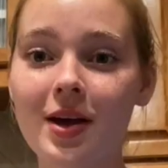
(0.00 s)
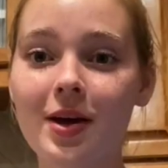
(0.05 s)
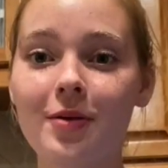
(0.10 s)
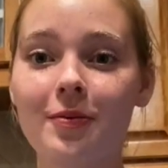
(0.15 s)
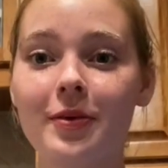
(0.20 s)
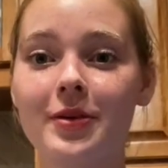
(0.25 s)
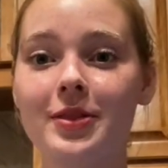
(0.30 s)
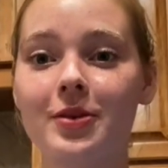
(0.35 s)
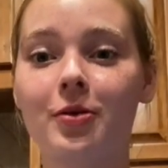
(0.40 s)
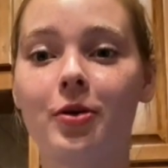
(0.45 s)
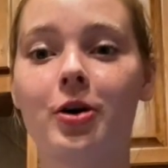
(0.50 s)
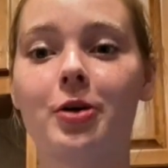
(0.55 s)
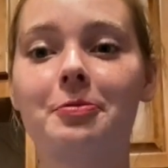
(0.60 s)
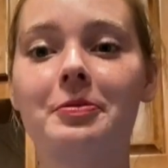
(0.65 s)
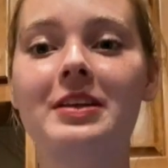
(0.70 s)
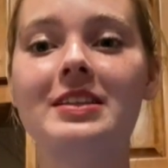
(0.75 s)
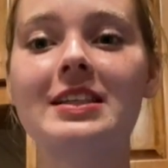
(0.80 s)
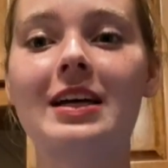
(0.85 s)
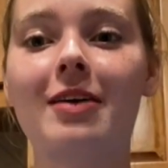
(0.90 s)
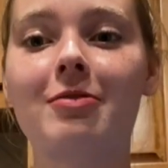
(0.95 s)
When the
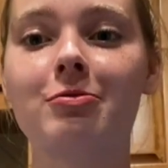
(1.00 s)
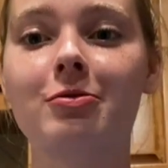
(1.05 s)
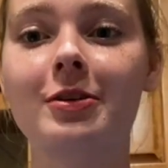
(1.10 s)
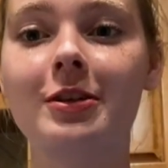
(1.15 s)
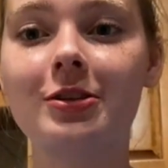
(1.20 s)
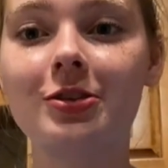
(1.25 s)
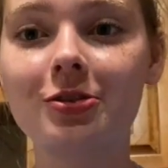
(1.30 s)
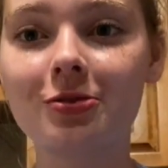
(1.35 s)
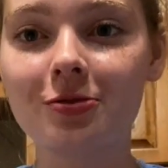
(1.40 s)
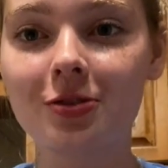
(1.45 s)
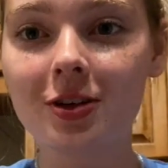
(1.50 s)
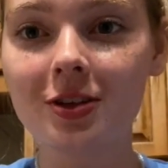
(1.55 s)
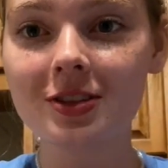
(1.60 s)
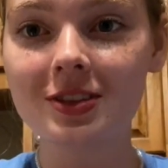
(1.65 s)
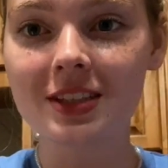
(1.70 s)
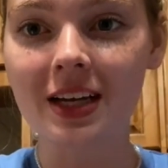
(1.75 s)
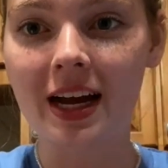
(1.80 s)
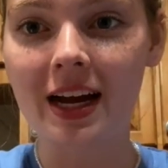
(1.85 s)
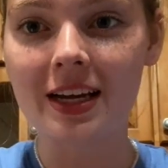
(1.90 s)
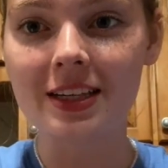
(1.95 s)
Orbeez have reached full
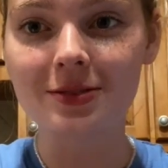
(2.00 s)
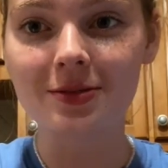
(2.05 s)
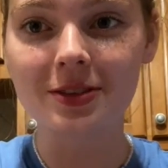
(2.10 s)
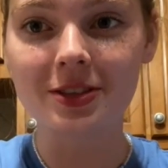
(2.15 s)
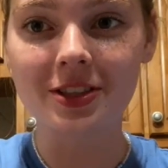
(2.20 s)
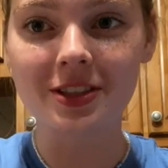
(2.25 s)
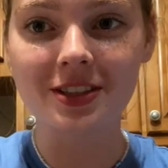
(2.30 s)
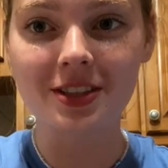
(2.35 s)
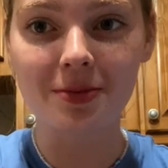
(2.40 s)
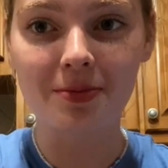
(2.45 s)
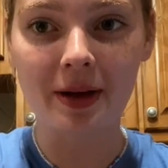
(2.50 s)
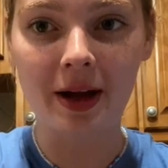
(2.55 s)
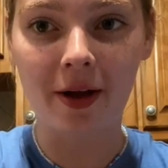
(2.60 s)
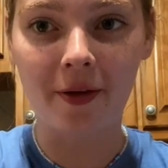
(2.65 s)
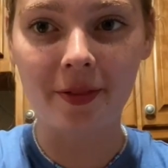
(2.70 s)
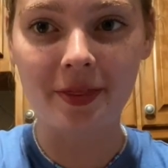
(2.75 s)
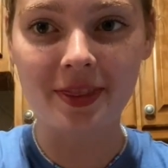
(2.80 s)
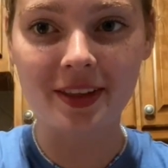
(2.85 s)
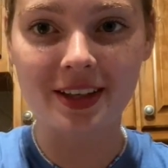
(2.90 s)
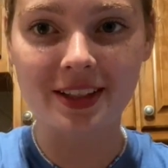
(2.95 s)
size, which is
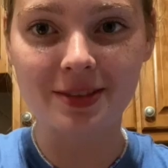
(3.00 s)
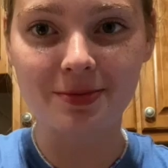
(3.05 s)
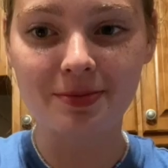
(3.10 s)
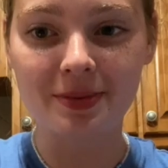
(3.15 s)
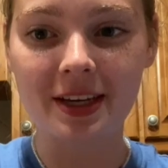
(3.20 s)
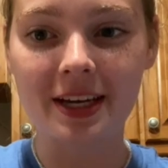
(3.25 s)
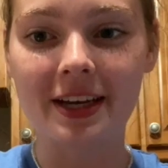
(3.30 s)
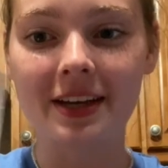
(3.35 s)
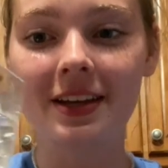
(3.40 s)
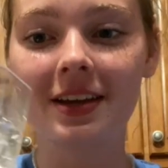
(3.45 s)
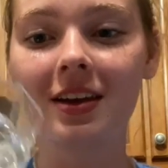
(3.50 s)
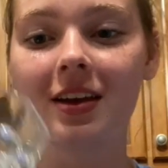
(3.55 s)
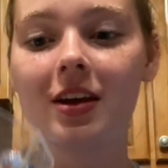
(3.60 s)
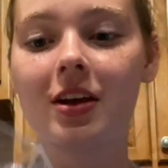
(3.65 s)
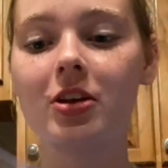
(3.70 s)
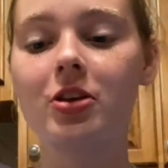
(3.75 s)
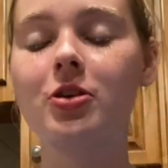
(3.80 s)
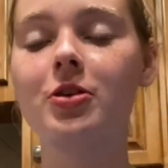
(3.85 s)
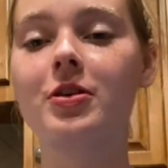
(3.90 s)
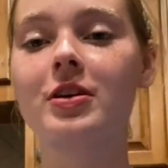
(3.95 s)
about this big,
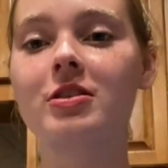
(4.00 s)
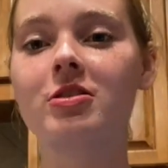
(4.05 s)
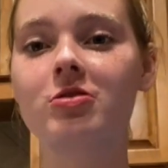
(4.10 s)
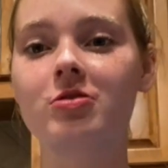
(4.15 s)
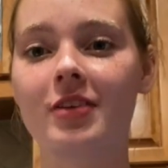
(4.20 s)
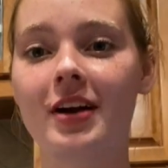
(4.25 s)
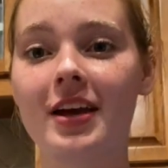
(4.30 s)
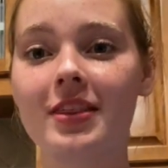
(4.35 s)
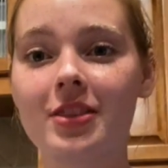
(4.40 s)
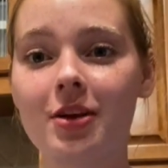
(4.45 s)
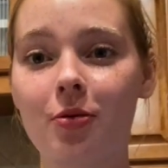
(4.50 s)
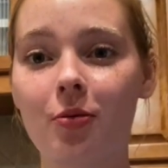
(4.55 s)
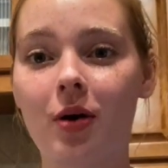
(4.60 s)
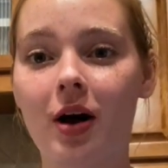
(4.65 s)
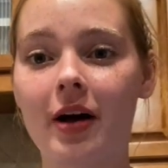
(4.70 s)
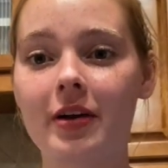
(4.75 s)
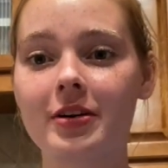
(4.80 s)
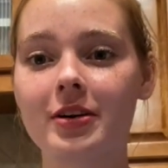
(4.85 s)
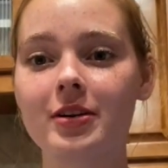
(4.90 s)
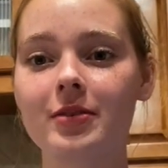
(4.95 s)
you can drain the
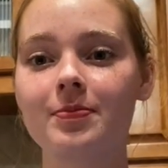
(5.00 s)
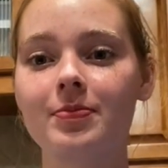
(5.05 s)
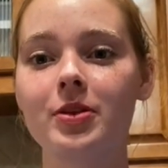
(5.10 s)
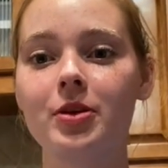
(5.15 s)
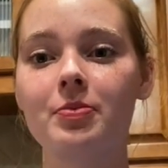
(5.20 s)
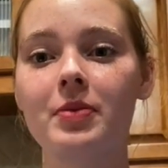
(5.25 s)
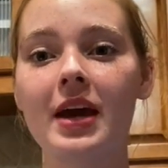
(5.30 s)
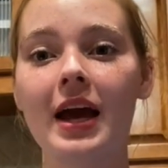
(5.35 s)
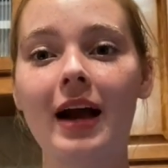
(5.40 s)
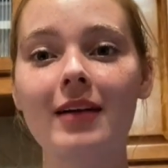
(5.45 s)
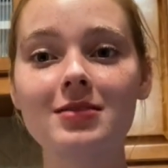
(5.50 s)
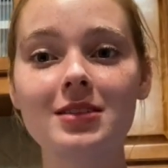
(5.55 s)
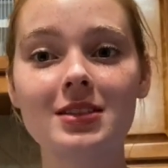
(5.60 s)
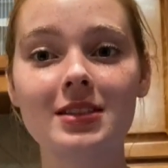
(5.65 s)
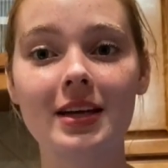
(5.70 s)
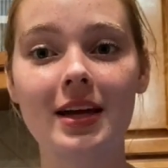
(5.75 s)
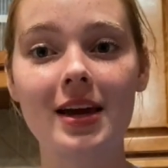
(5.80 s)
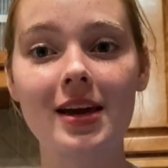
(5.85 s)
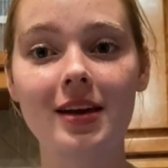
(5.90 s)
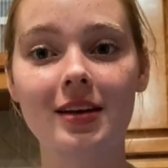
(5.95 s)
water. You may have to
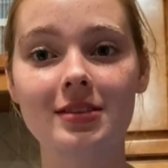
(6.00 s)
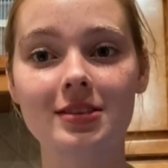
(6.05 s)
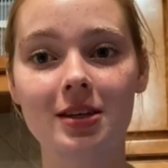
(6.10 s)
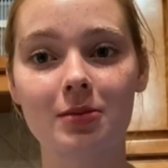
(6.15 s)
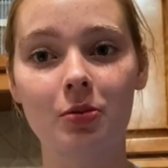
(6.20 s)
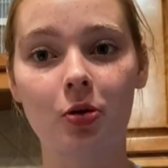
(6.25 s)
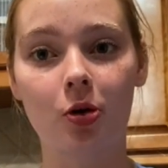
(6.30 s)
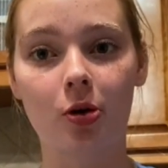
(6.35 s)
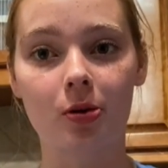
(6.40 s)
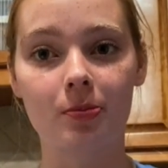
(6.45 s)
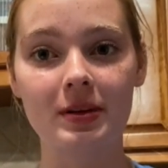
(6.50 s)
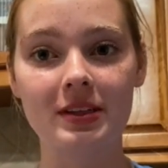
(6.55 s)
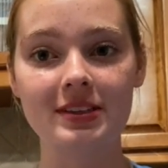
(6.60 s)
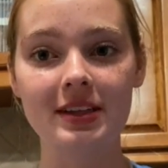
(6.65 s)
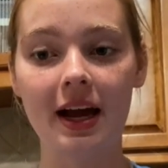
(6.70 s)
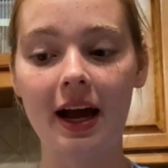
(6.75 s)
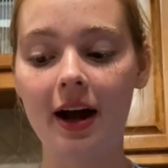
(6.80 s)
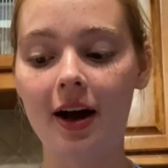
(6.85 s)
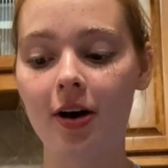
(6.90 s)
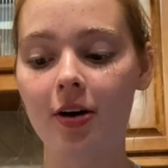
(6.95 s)
take some Orbeez
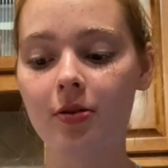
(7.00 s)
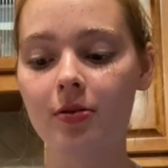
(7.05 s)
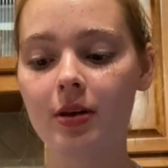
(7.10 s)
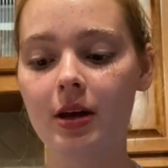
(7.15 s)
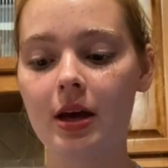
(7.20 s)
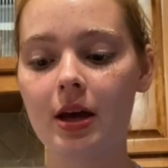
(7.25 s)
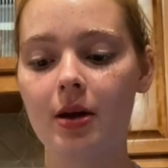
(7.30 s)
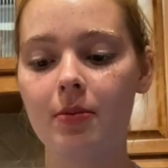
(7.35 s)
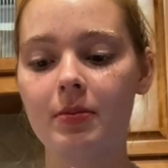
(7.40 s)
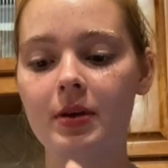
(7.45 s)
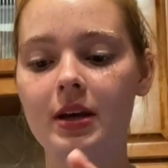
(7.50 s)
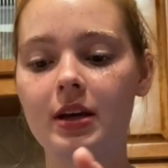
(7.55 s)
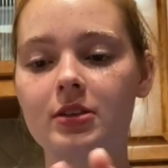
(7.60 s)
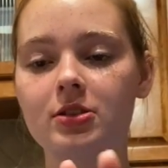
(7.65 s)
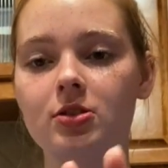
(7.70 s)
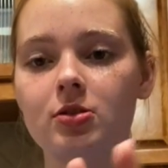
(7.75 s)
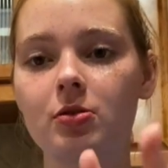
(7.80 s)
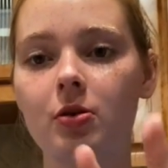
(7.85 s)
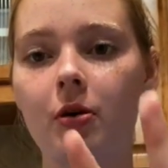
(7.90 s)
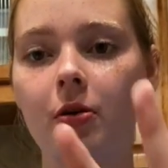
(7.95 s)
out because
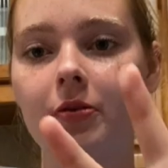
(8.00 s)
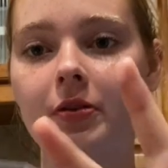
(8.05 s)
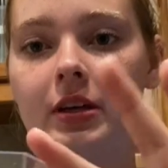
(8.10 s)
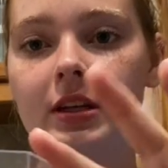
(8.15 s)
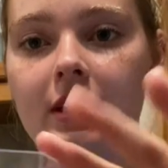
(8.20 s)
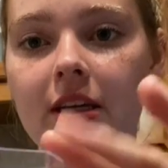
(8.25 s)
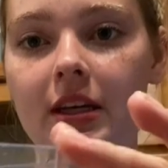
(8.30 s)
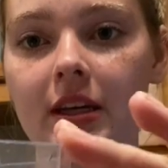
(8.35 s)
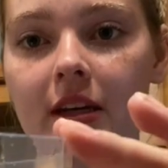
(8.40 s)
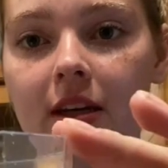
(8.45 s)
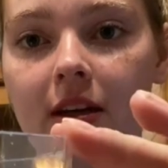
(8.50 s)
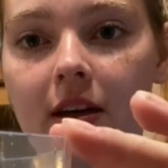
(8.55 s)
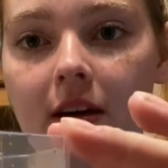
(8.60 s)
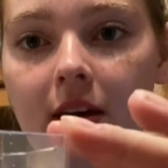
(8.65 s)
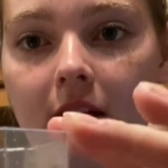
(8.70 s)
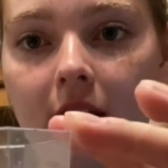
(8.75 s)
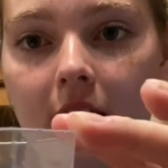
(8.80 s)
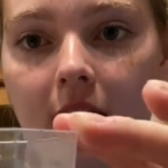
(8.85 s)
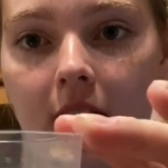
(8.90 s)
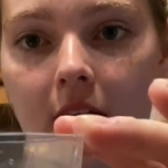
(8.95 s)
you only need
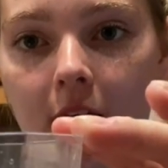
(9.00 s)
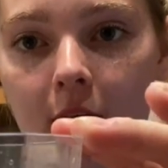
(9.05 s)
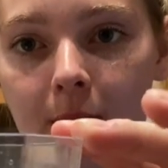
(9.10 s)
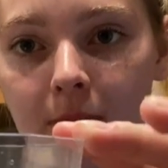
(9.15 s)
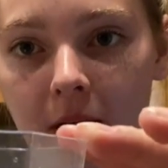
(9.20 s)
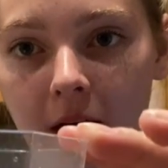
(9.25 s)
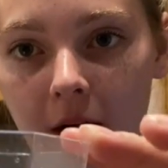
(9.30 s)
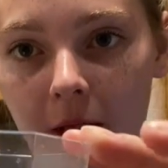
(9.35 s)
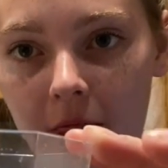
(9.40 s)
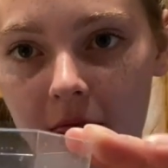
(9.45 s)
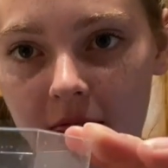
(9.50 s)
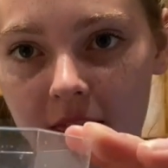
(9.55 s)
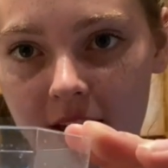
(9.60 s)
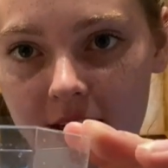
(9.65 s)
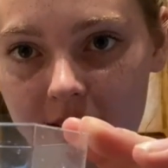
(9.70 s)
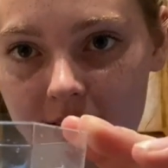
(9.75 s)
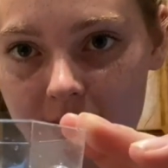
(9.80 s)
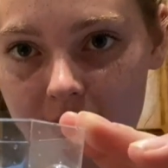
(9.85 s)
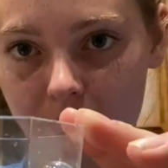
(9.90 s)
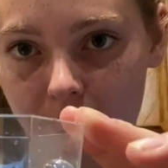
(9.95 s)
about
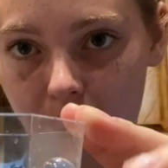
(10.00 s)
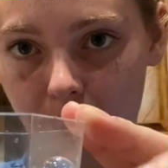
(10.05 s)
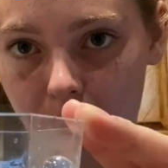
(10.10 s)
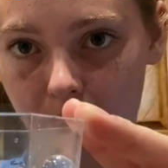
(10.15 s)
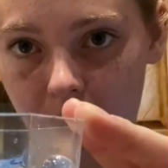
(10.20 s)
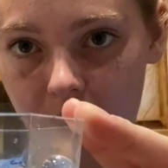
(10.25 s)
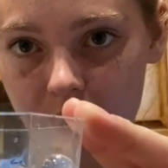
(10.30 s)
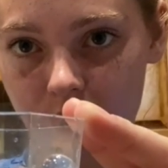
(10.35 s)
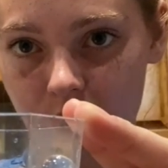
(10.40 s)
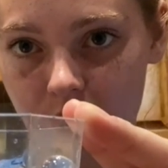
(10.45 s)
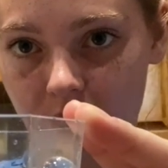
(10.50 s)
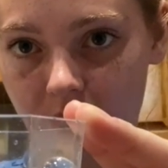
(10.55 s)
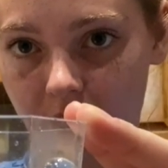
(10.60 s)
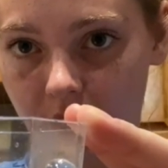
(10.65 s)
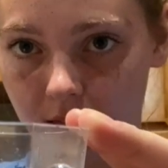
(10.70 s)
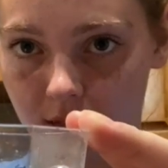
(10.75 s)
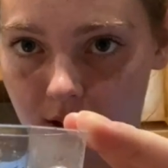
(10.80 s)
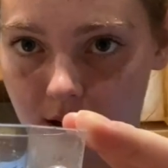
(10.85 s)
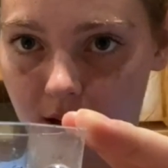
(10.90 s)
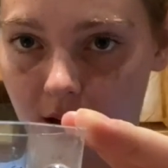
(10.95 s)
this much
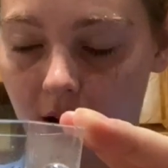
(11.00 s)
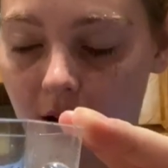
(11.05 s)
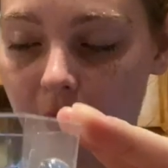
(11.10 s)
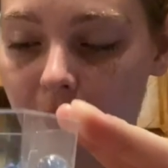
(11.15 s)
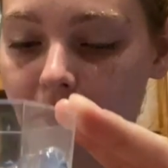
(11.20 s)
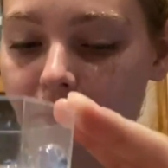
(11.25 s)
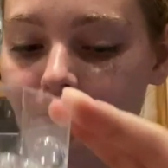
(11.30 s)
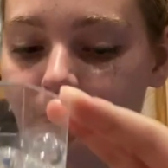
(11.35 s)
in the cup.